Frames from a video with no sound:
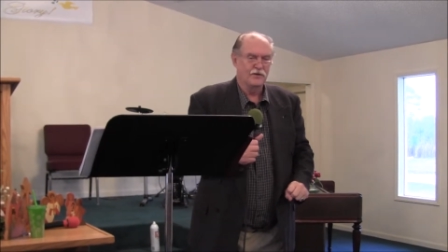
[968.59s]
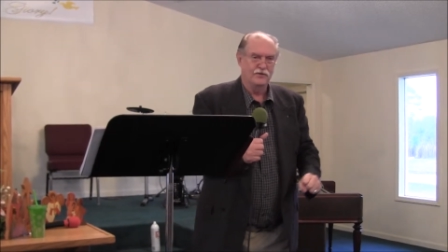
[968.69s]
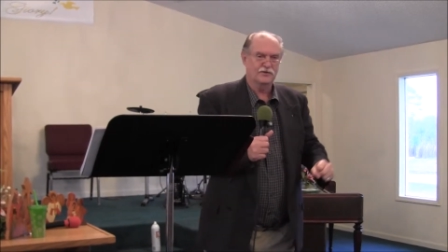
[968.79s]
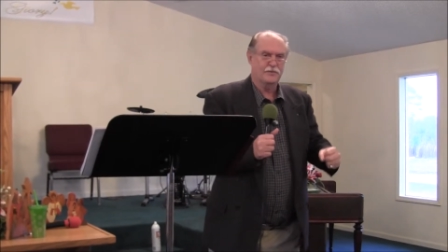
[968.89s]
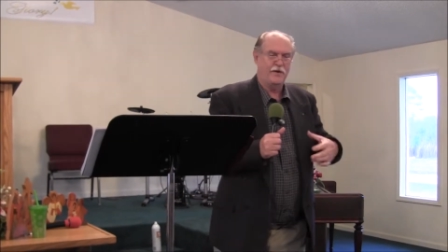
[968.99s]

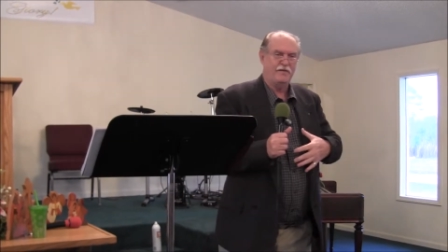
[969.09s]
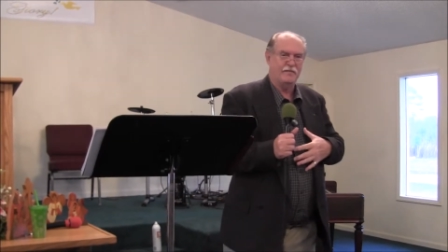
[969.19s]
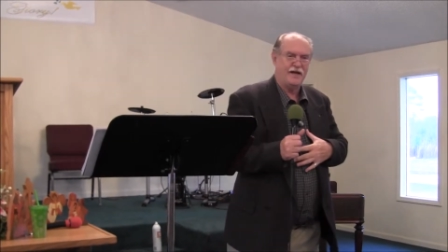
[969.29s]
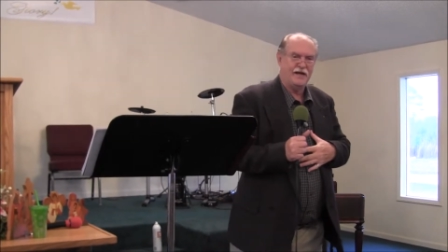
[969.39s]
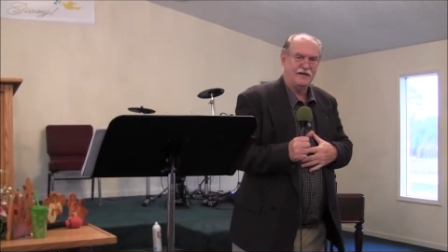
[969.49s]
Your
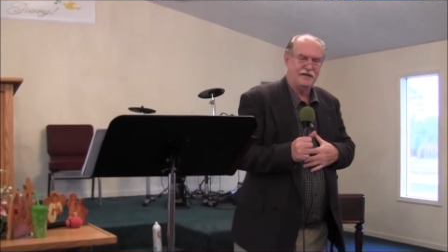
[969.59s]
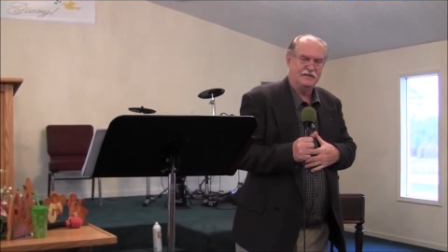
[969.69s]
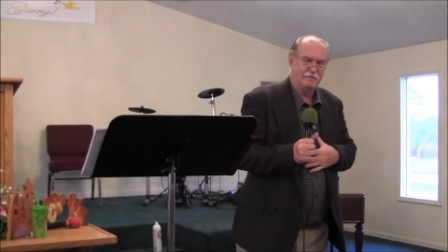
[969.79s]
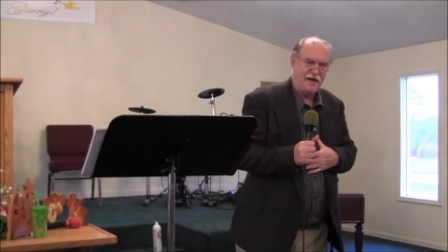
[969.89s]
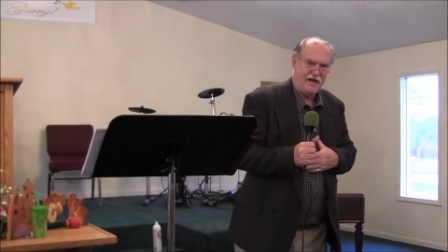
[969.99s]
spirit man
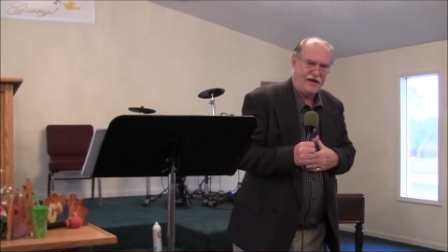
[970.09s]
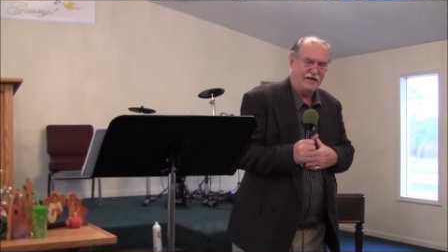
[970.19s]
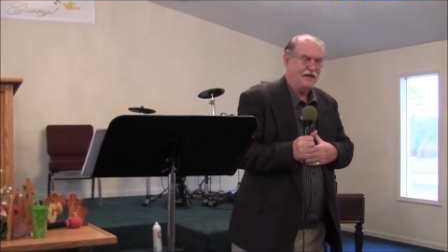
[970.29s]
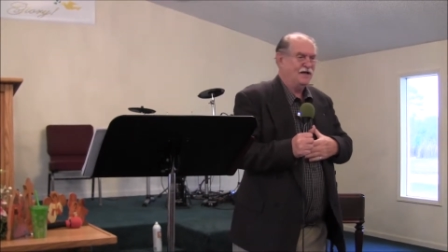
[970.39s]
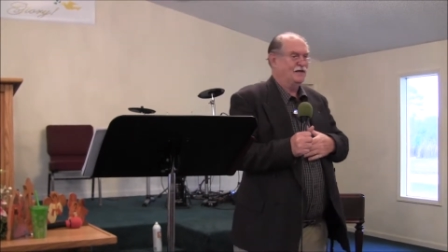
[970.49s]
is
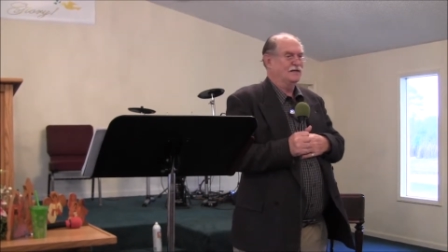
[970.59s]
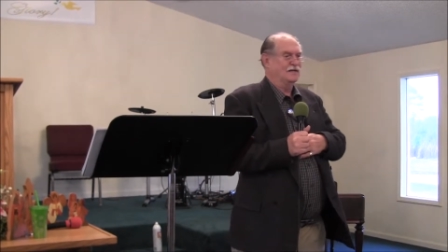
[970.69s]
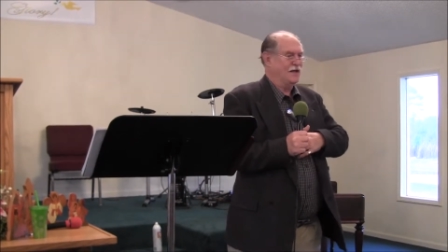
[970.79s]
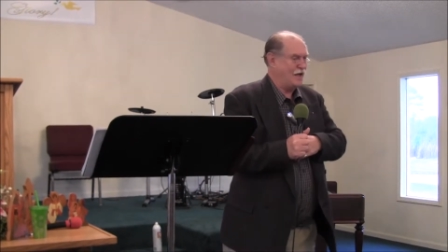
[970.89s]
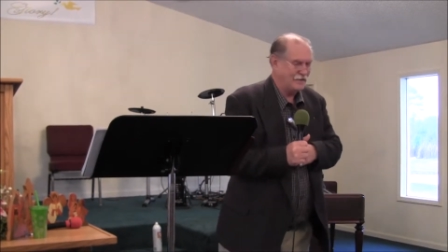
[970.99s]
made
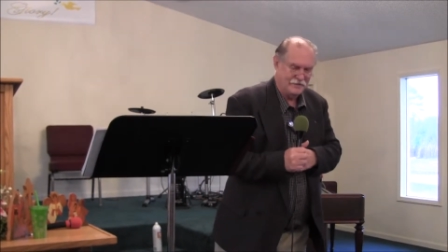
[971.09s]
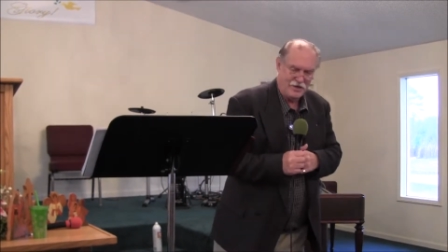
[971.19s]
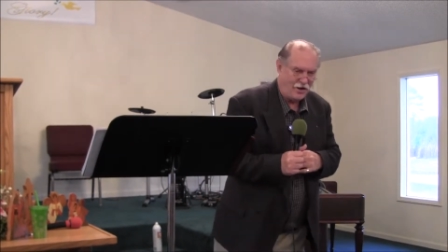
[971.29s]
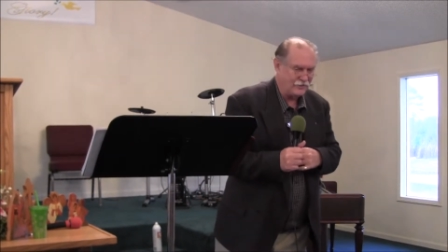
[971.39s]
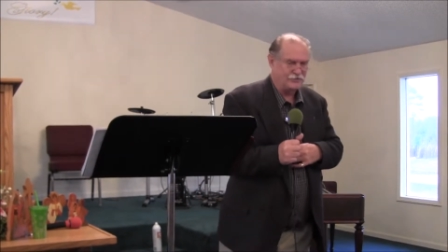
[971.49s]
like
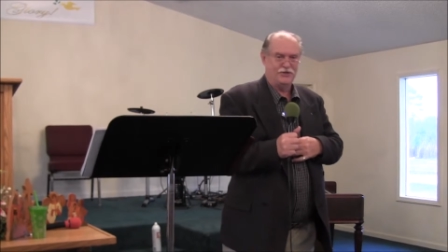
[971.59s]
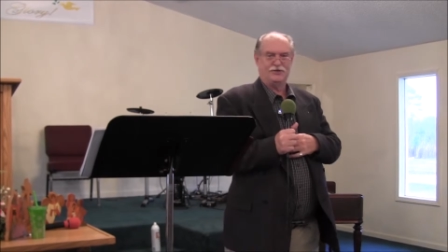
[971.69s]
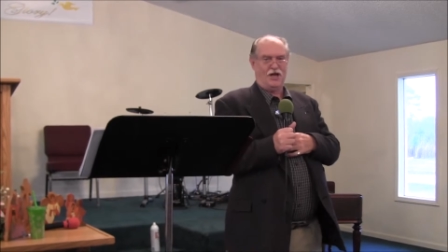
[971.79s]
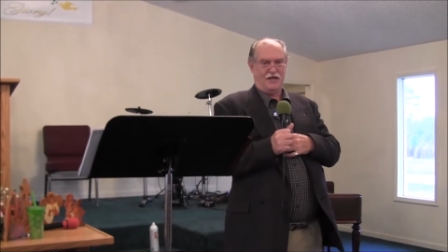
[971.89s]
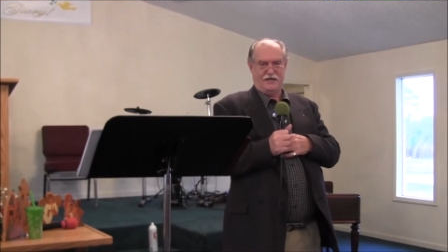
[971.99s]
God,
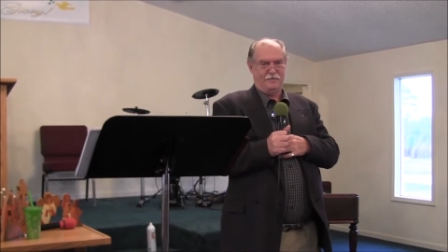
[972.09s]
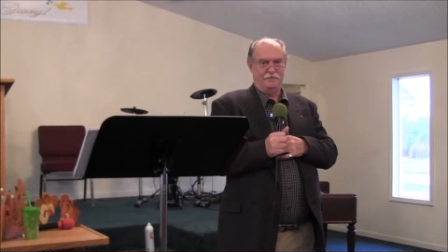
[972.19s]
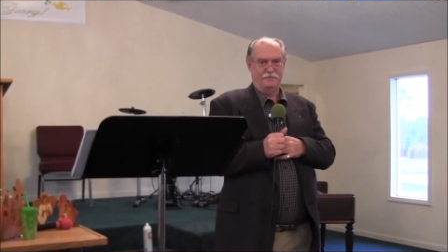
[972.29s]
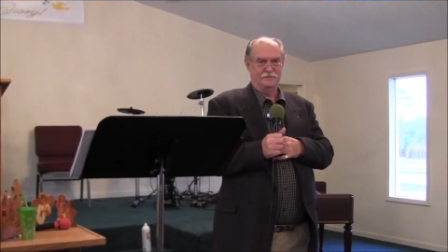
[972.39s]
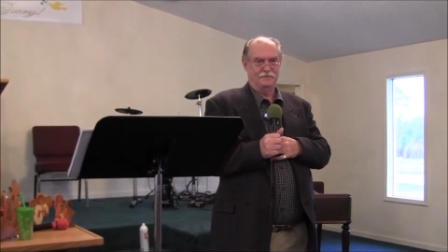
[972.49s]
just like Him.
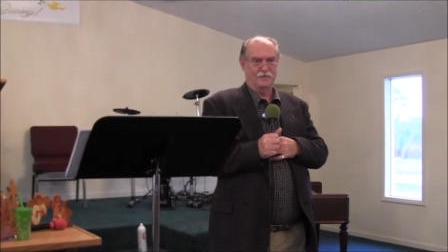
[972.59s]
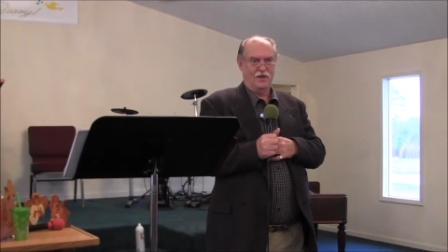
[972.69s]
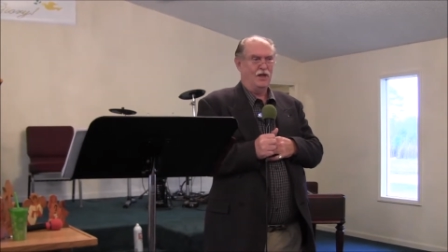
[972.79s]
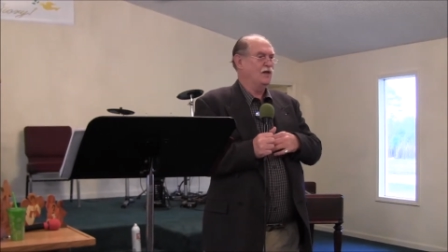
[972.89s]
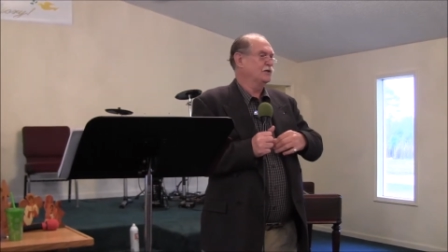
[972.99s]

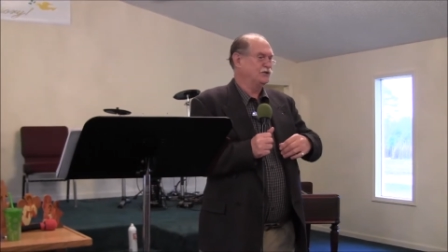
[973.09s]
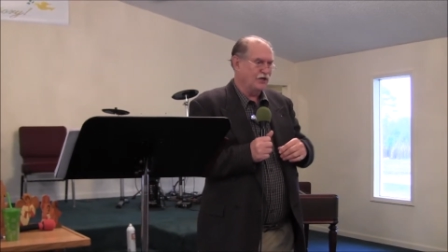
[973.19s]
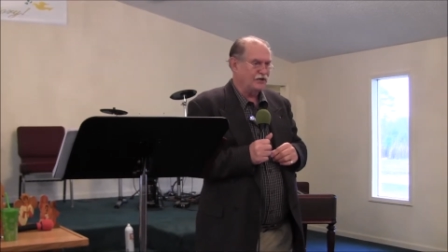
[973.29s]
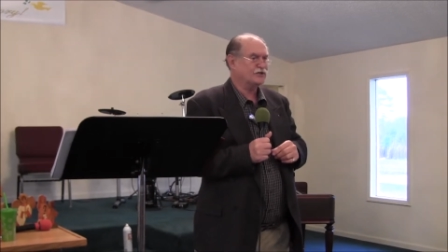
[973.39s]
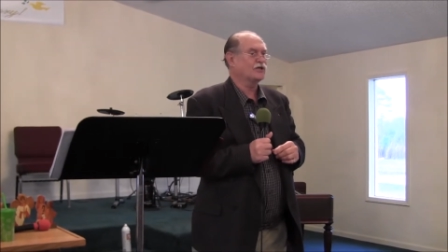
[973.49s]
Amen.
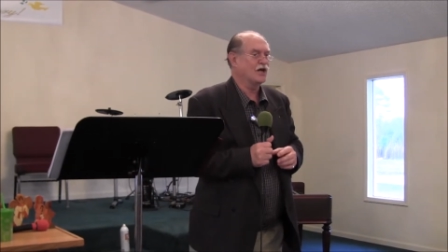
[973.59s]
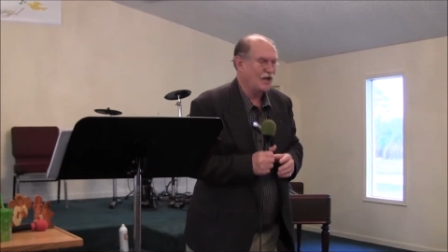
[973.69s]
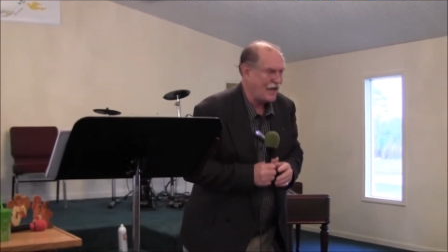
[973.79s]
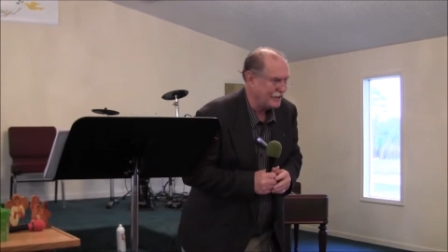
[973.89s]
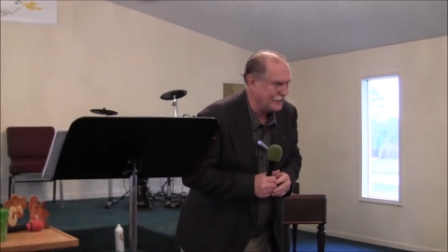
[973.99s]
Just
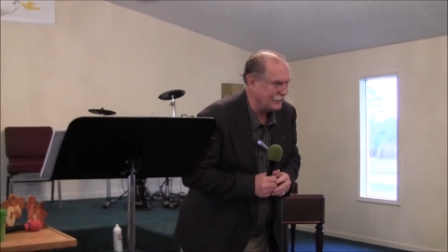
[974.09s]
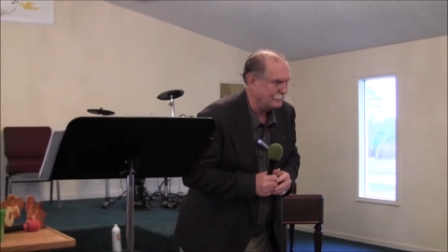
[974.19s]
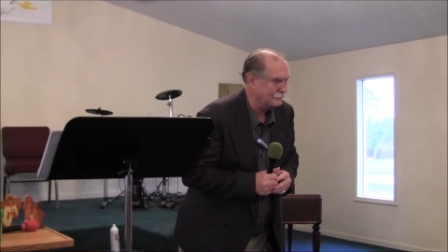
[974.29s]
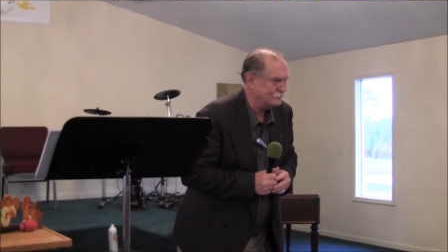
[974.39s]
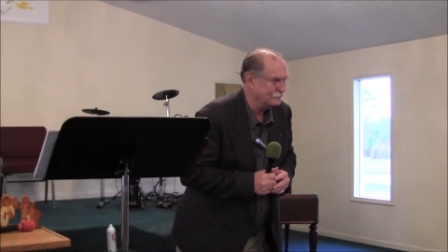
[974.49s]
like
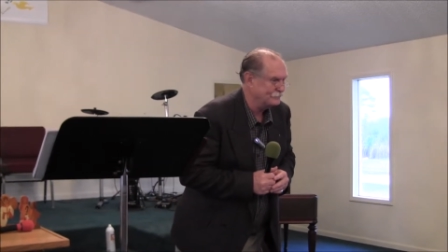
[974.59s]
Him.